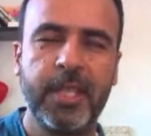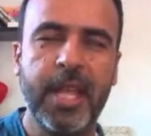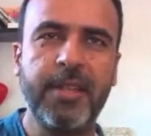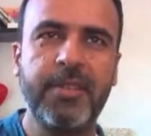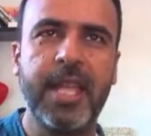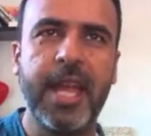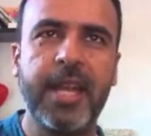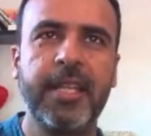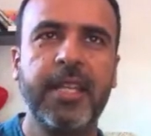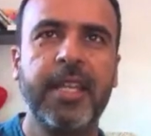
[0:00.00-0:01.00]
So that's
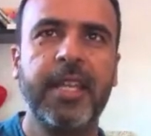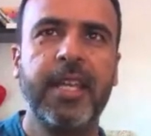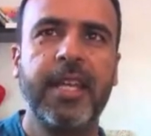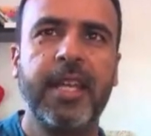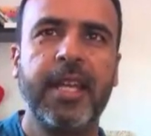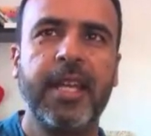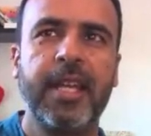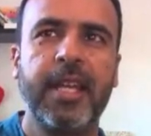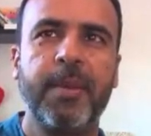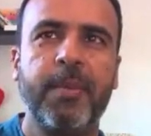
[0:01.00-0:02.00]
that.
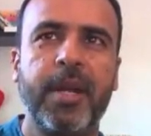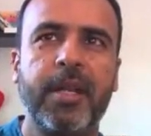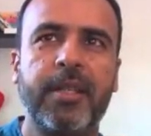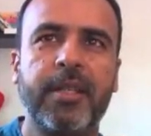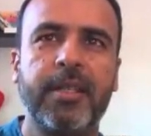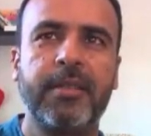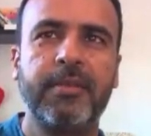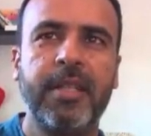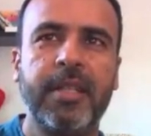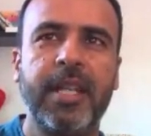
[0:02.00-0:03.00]
But
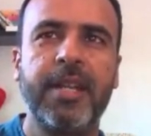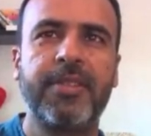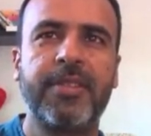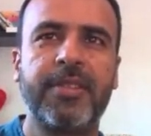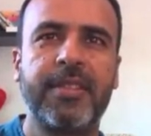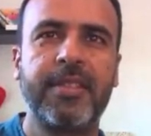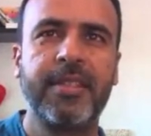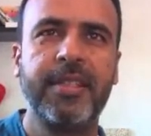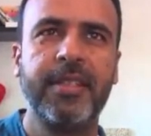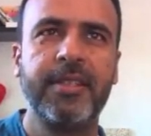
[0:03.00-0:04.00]
let's
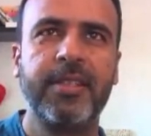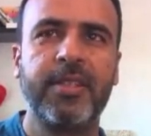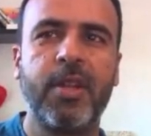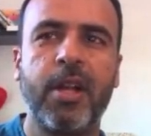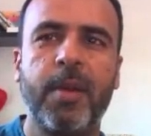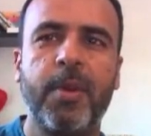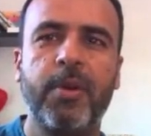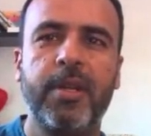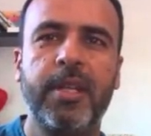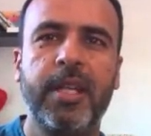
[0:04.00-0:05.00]
talk
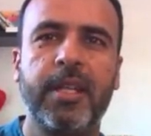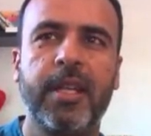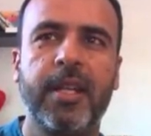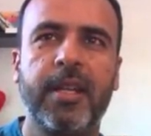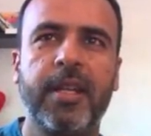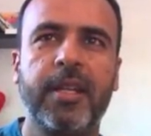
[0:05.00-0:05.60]
about data.